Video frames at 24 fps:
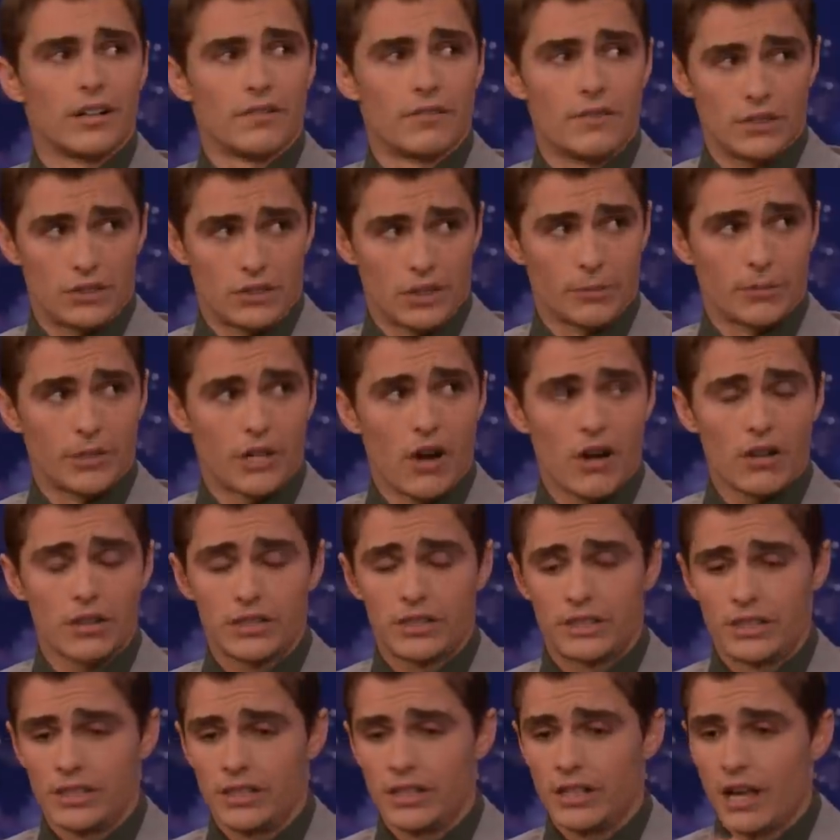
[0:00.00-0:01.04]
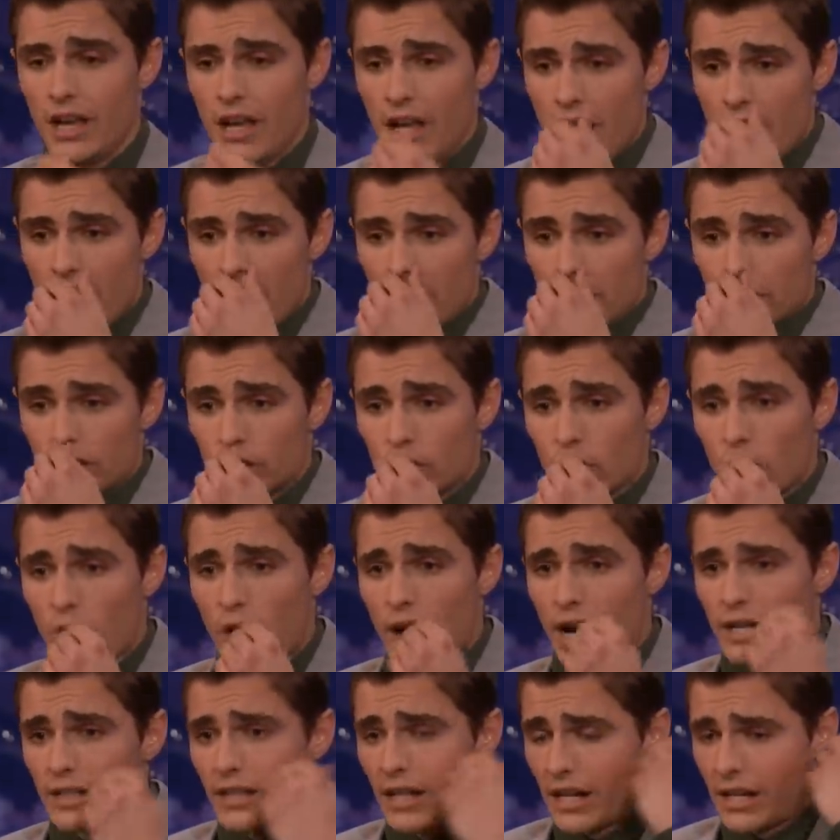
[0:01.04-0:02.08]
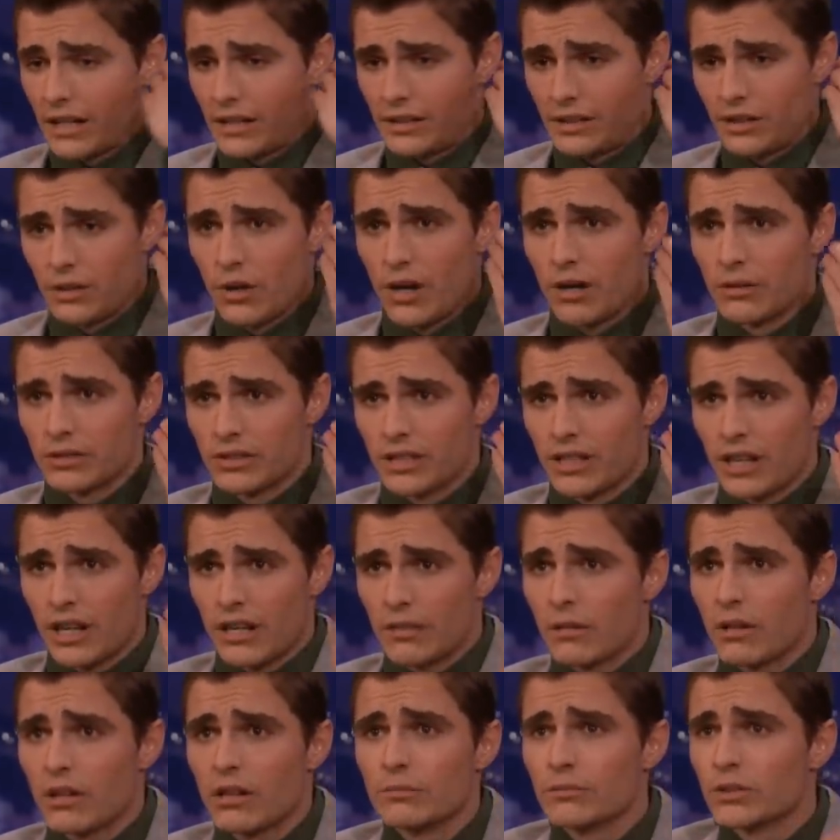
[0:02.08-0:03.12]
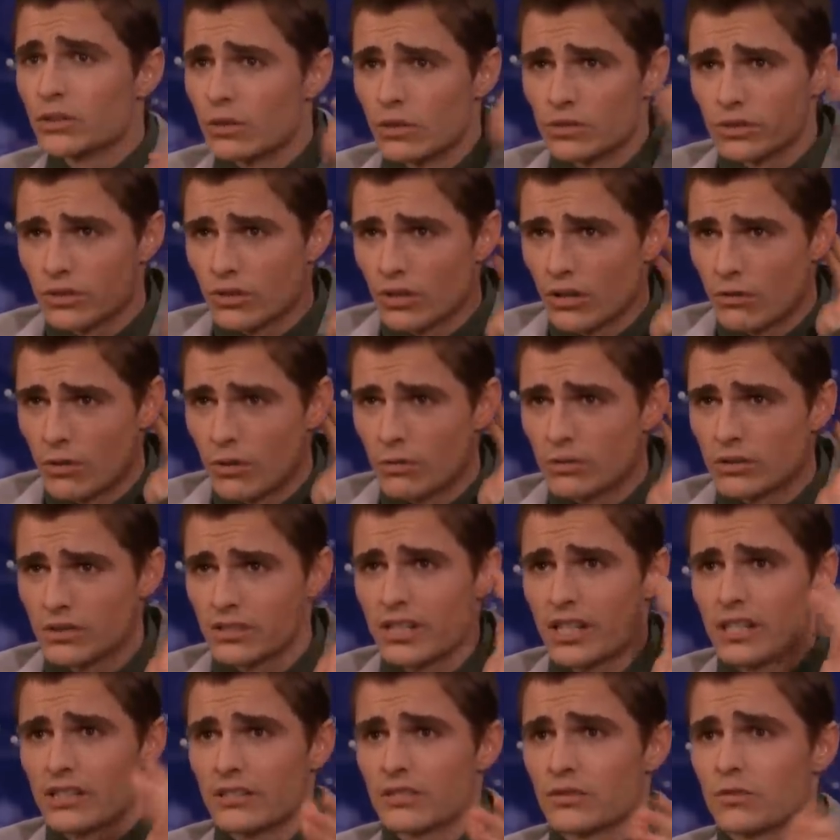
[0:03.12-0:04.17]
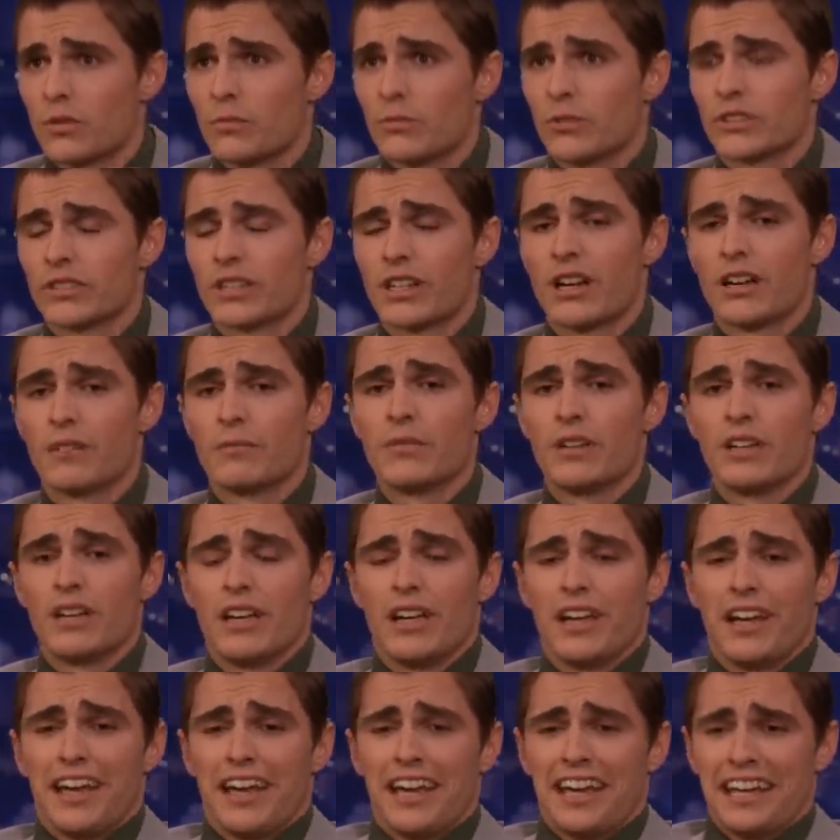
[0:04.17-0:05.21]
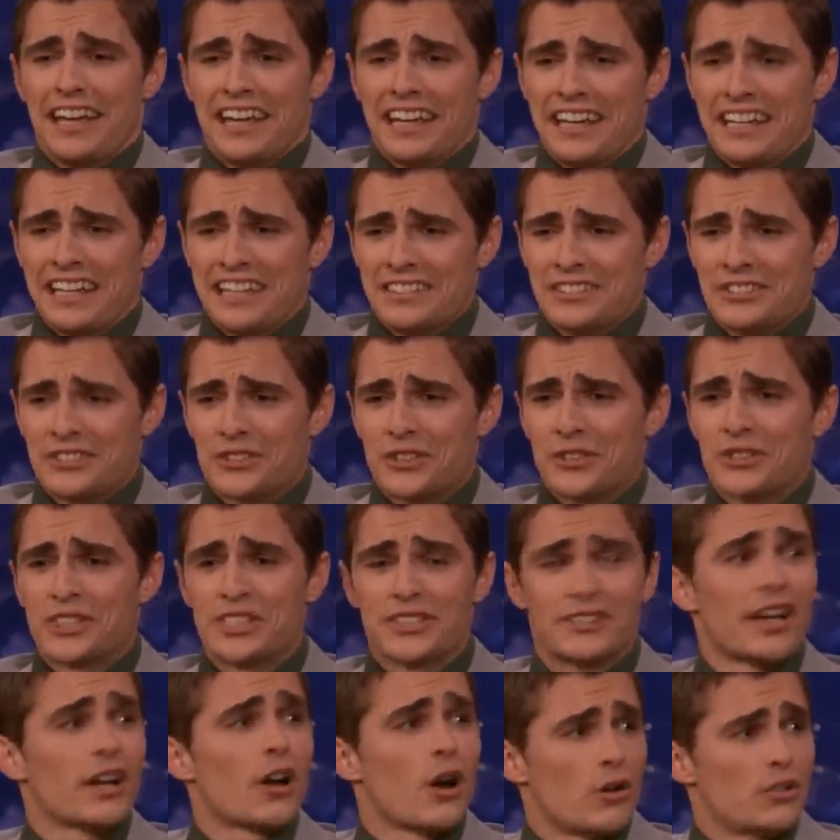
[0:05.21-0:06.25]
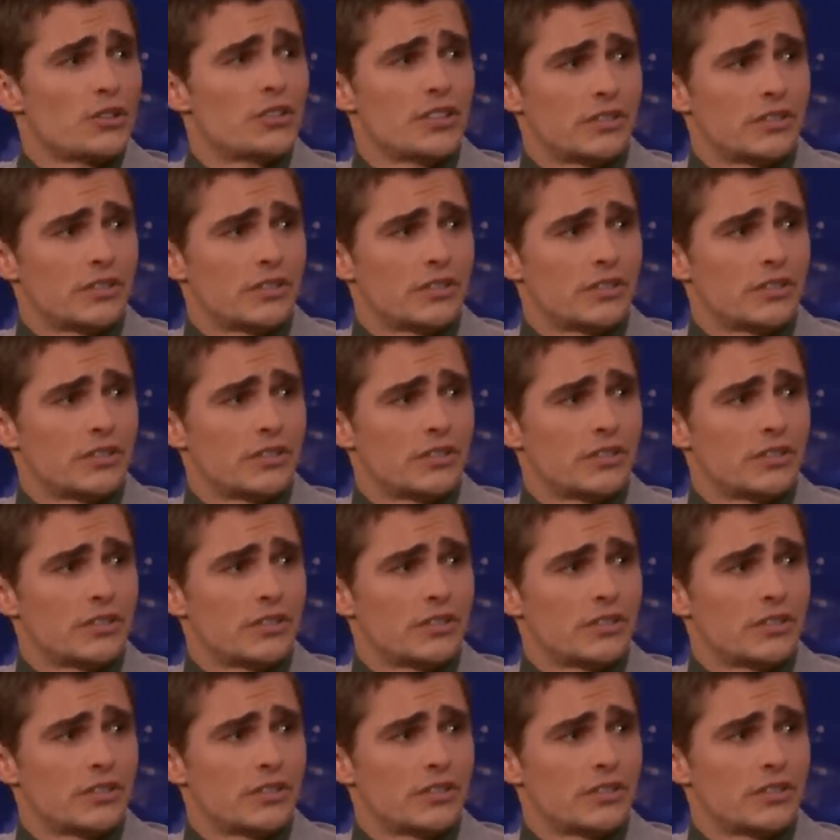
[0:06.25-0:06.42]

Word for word: of the terminology, so I was like, I'm so sorry, what was that? Just one more time. And so she's like, oh,